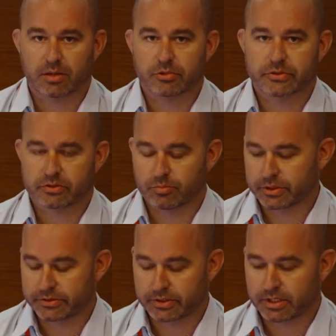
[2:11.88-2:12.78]
cameras to
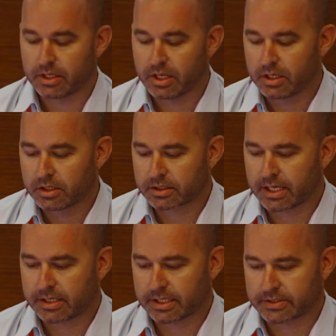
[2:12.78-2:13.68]
monitor
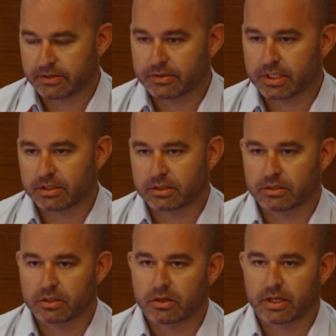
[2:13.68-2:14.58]
cat activity
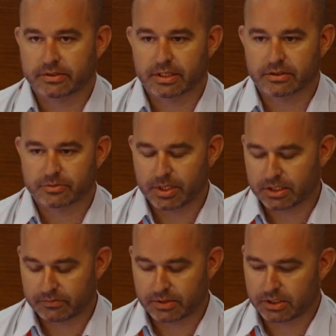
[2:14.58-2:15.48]
and ID as
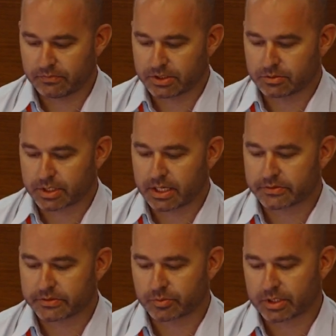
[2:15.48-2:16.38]
many of the individual
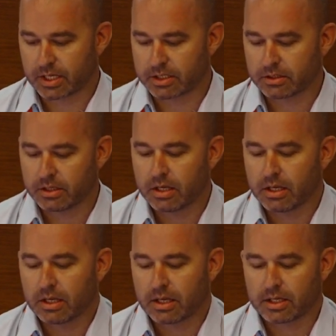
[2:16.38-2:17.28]
cats as we can.
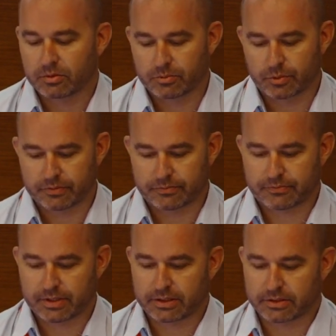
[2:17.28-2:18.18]
And then
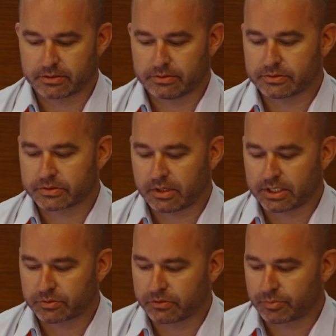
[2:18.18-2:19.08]
at the
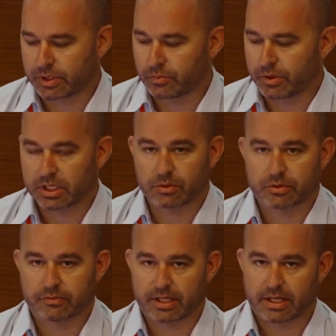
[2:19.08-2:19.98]
sites where we've been working,
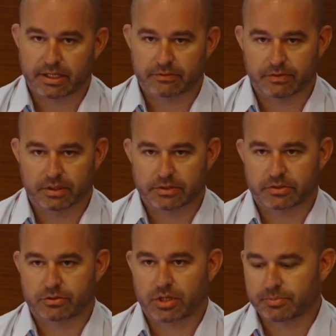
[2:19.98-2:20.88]
we've had 8
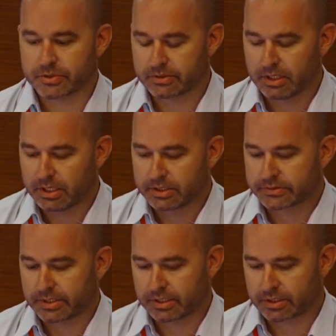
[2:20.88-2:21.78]
Felixer traps
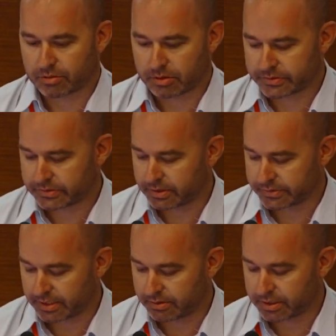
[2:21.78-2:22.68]
set across
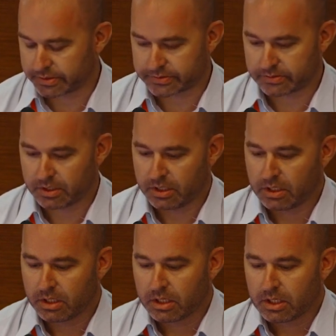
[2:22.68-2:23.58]
those areas.
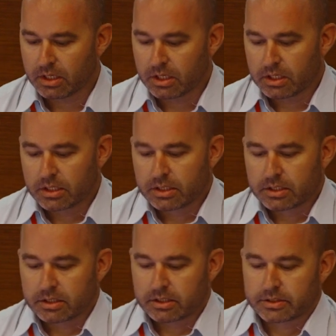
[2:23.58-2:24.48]

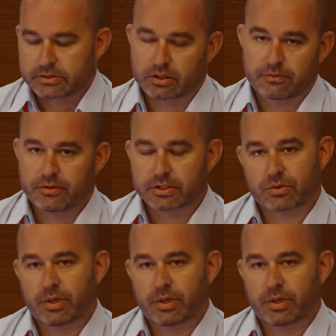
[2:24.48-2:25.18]
So the first